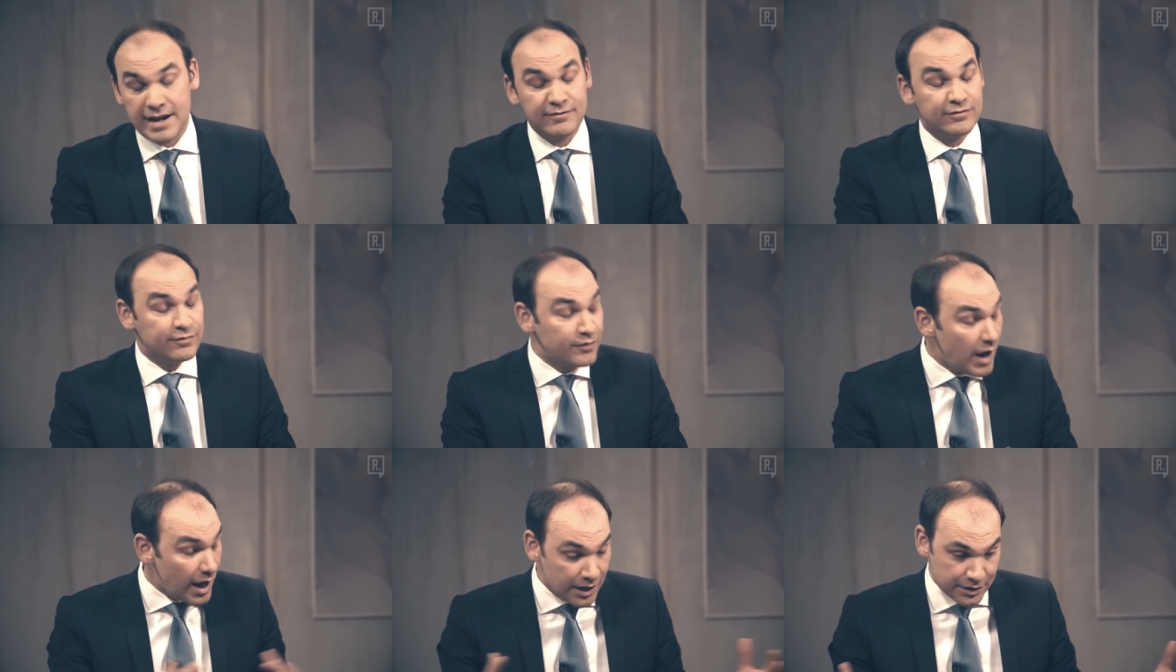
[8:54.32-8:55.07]
a
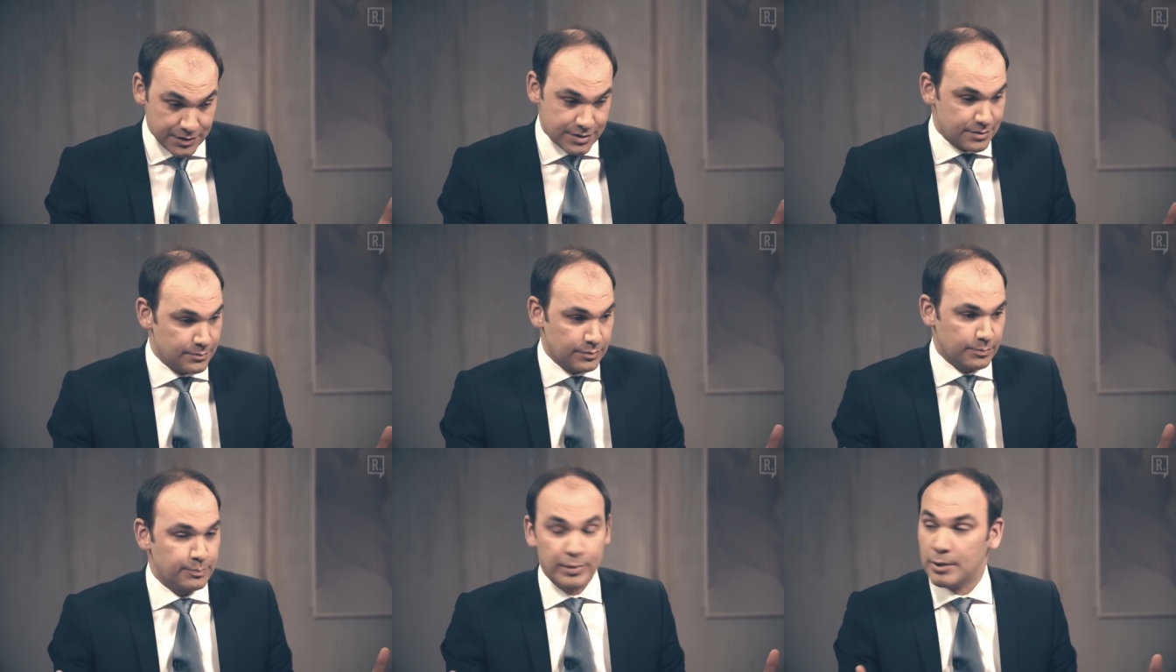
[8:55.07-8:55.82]
vast
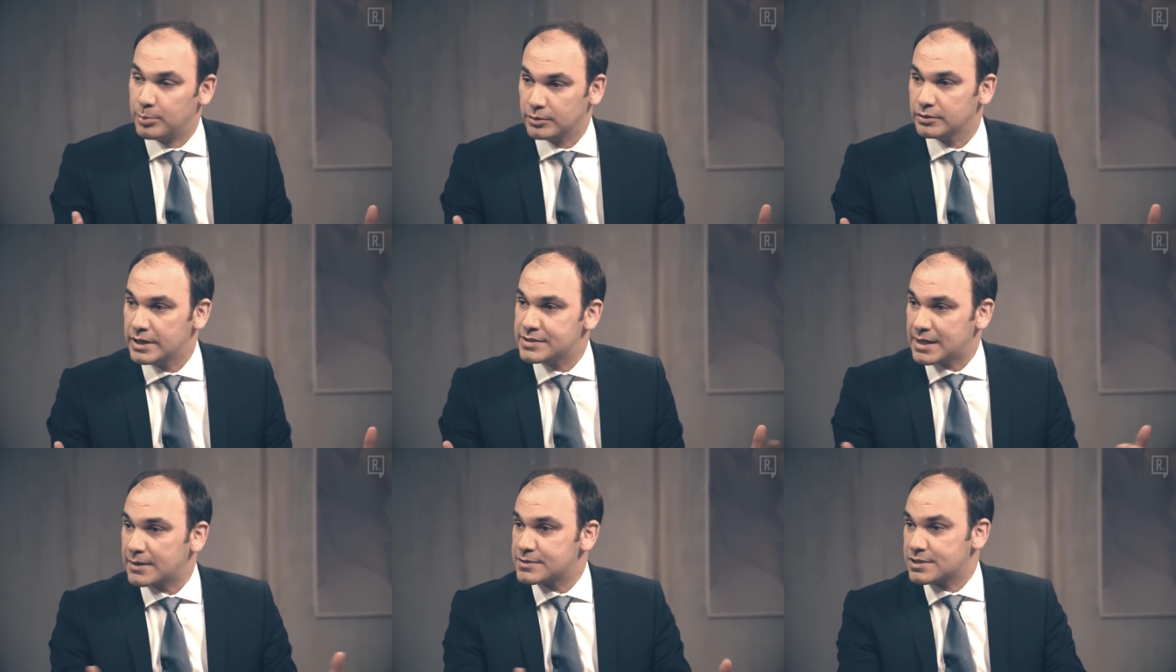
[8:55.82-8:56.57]
bubble
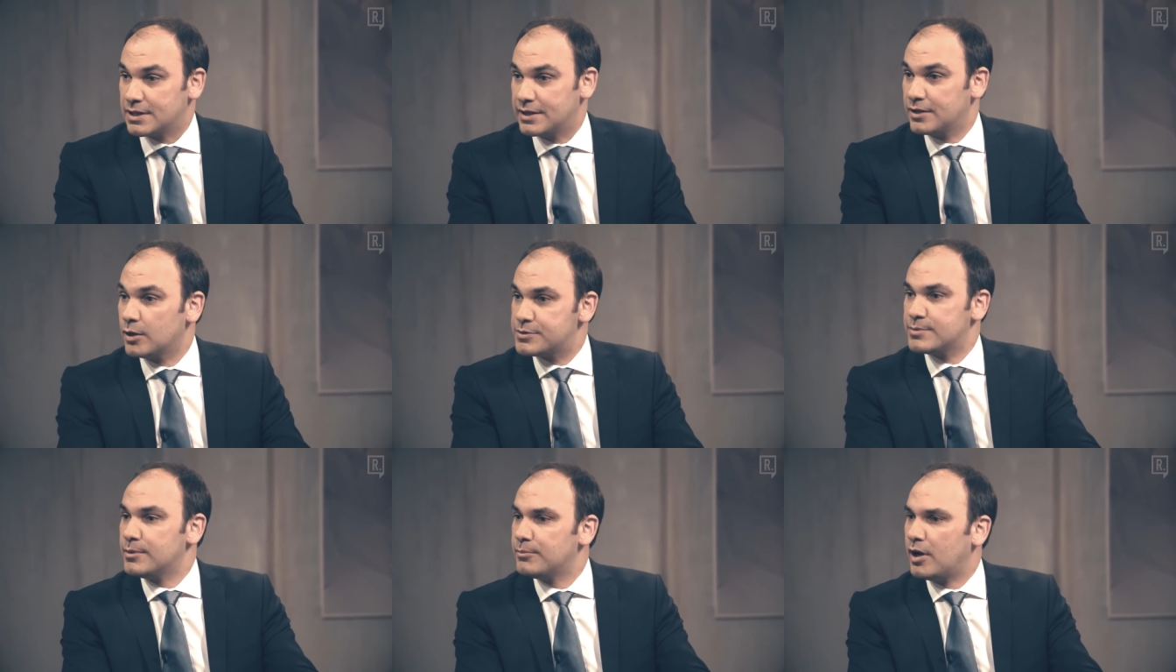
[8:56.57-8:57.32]
is actually an
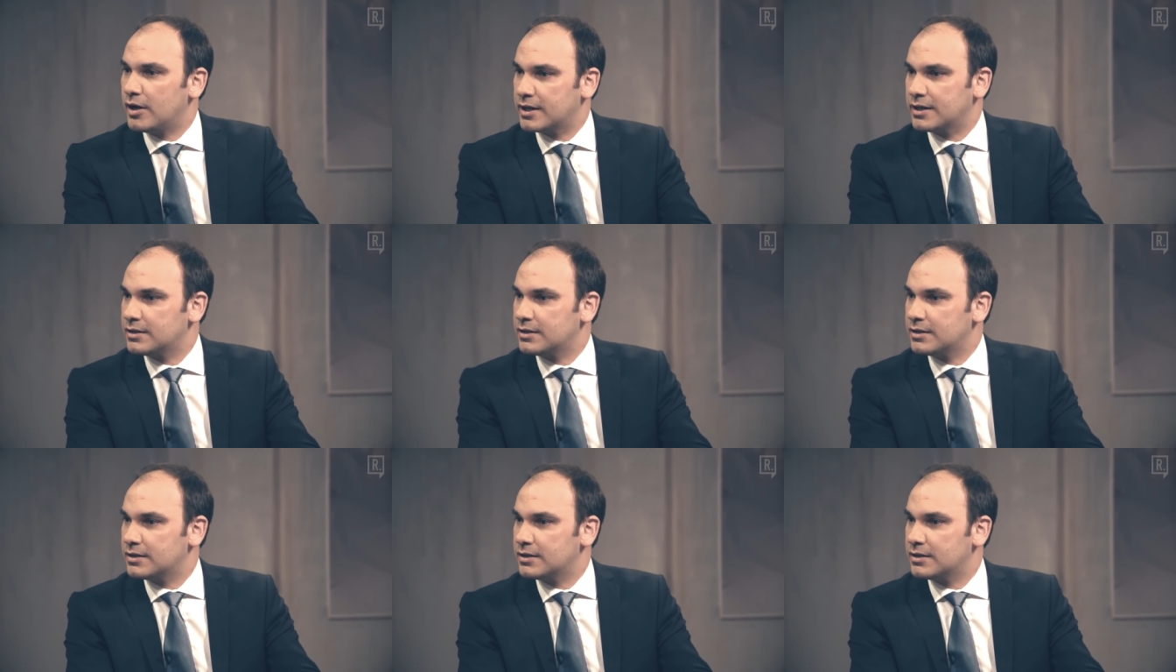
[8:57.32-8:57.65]
optimum market